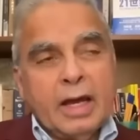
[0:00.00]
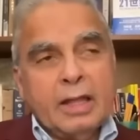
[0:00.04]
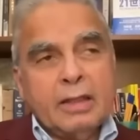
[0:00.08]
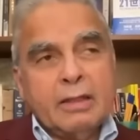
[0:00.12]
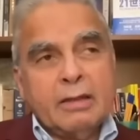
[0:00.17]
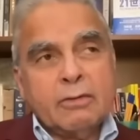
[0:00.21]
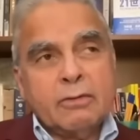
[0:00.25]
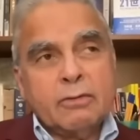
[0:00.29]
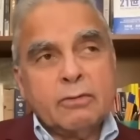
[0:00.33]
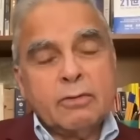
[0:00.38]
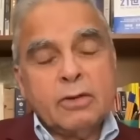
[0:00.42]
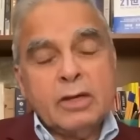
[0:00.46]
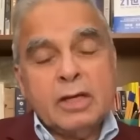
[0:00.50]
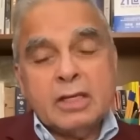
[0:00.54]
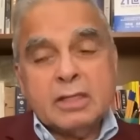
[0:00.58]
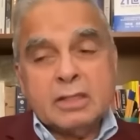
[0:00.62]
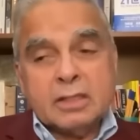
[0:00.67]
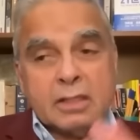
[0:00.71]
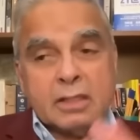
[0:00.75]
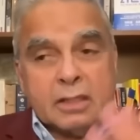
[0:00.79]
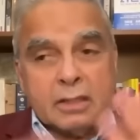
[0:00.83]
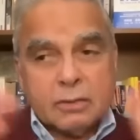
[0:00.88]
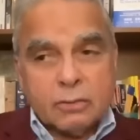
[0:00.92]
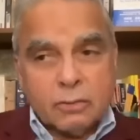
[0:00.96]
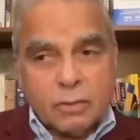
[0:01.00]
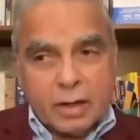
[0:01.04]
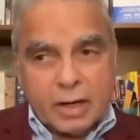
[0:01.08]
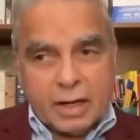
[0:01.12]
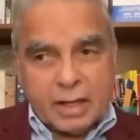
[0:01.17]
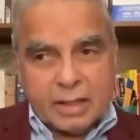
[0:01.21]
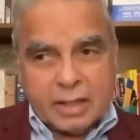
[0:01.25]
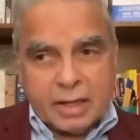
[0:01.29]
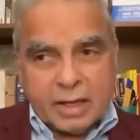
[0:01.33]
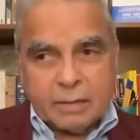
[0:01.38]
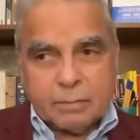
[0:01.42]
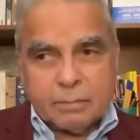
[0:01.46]
and the reason
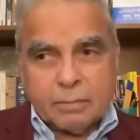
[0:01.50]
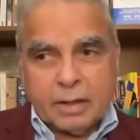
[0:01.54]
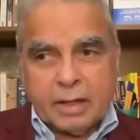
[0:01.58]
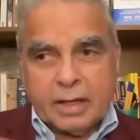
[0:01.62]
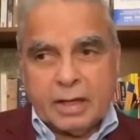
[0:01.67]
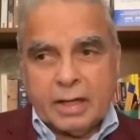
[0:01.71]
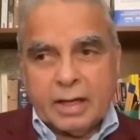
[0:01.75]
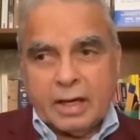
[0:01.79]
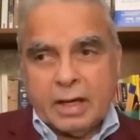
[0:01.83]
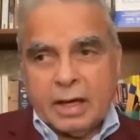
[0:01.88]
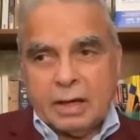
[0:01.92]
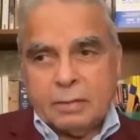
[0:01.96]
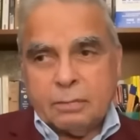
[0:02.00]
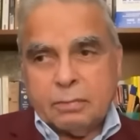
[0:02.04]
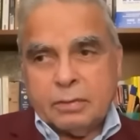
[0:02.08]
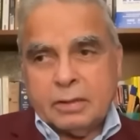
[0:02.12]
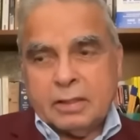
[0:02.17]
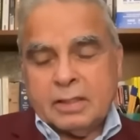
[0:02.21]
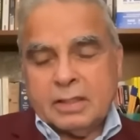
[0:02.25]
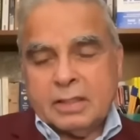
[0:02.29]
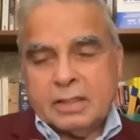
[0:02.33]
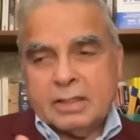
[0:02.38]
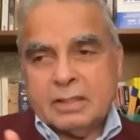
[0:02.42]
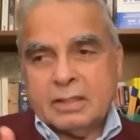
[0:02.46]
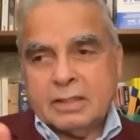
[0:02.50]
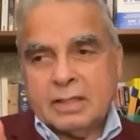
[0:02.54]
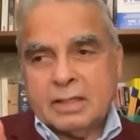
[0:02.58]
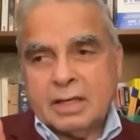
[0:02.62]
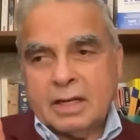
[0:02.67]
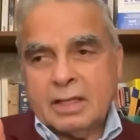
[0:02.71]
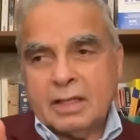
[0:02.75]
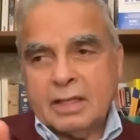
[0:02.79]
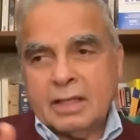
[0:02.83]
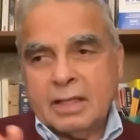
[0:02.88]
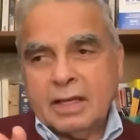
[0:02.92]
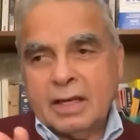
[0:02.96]
why that might happen is
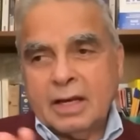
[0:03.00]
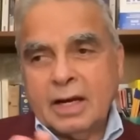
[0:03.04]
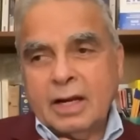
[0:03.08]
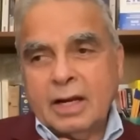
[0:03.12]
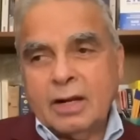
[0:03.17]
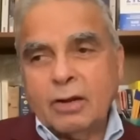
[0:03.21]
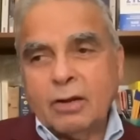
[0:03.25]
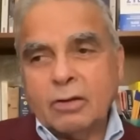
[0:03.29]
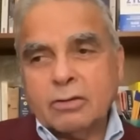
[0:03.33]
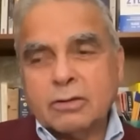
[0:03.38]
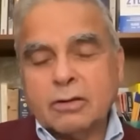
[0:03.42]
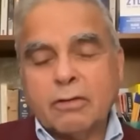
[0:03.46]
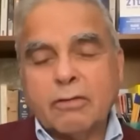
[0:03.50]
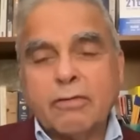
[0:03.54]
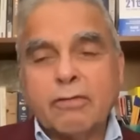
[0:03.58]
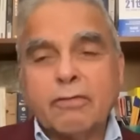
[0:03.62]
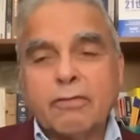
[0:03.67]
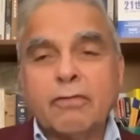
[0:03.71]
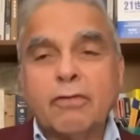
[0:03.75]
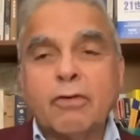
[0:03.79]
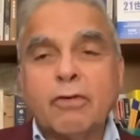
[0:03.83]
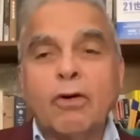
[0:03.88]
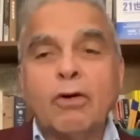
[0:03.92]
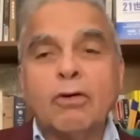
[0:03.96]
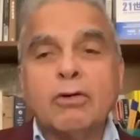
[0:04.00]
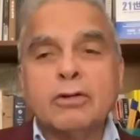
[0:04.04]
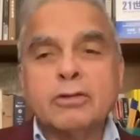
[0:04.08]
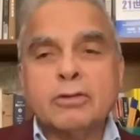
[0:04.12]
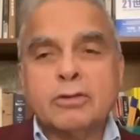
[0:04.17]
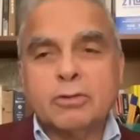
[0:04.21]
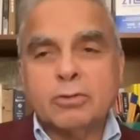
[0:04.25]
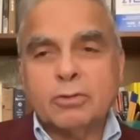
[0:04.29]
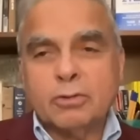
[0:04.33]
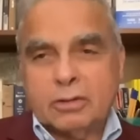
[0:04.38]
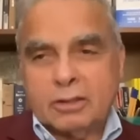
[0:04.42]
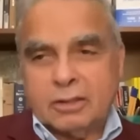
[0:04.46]
that there are lots of
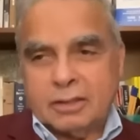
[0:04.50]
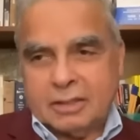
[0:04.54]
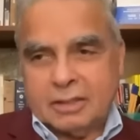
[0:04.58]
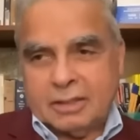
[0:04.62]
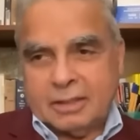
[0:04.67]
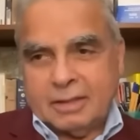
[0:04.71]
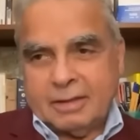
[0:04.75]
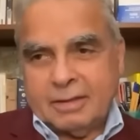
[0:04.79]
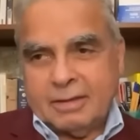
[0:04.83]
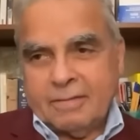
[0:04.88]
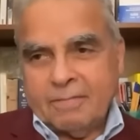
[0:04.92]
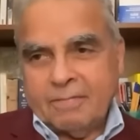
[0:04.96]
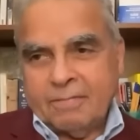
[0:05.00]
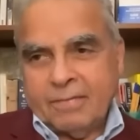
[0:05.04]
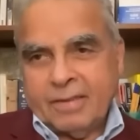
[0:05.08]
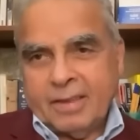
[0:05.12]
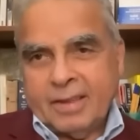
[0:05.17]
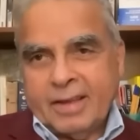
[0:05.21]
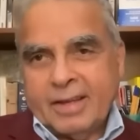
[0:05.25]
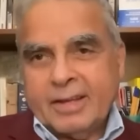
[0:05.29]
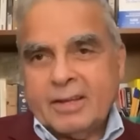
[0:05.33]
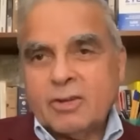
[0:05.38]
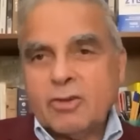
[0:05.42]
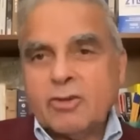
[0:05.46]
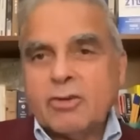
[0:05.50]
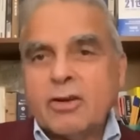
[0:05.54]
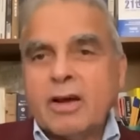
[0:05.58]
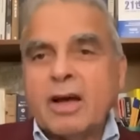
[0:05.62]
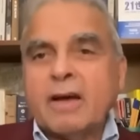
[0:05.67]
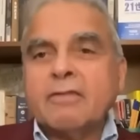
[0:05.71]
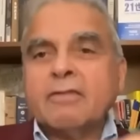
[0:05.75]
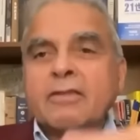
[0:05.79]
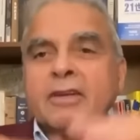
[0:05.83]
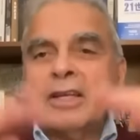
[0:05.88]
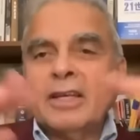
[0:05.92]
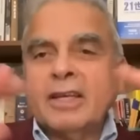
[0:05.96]
falsehoods
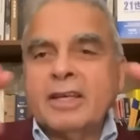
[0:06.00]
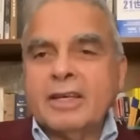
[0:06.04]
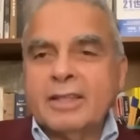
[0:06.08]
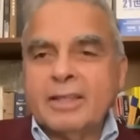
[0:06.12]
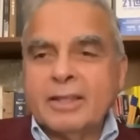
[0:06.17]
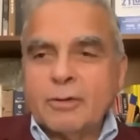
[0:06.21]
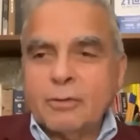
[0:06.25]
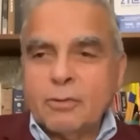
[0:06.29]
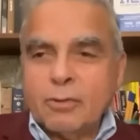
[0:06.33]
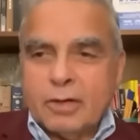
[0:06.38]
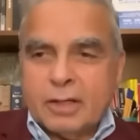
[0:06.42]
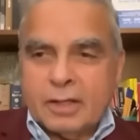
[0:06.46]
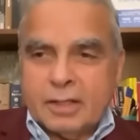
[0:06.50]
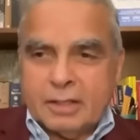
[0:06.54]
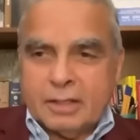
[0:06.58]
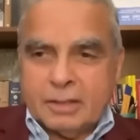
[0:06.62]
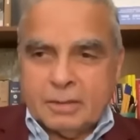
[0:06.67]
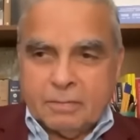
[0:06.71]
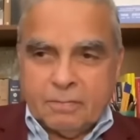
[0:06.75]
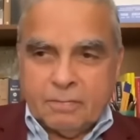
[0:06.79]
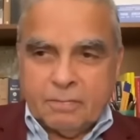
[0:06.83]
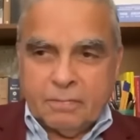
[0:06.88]
traveling in the world.